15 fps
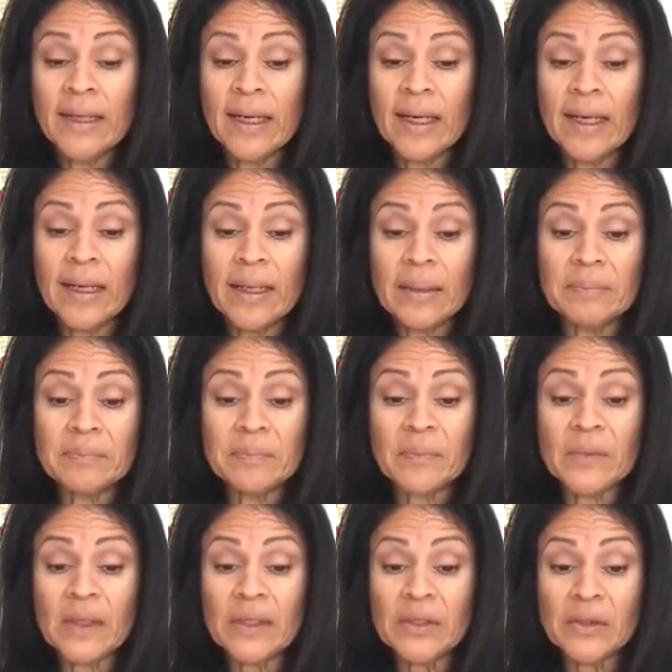and
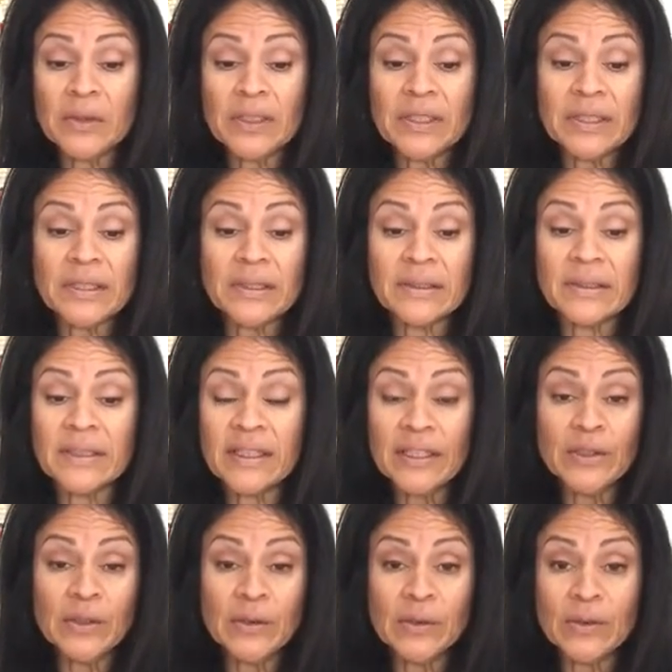you're eating
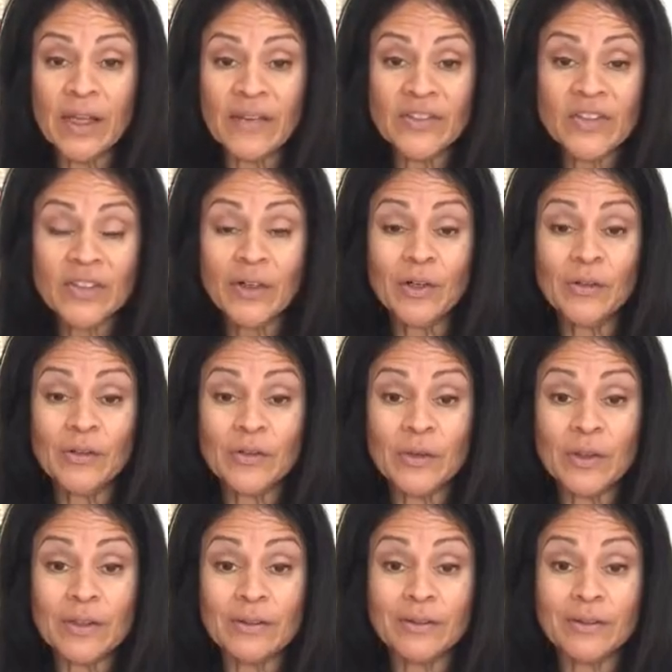keto lifestyle,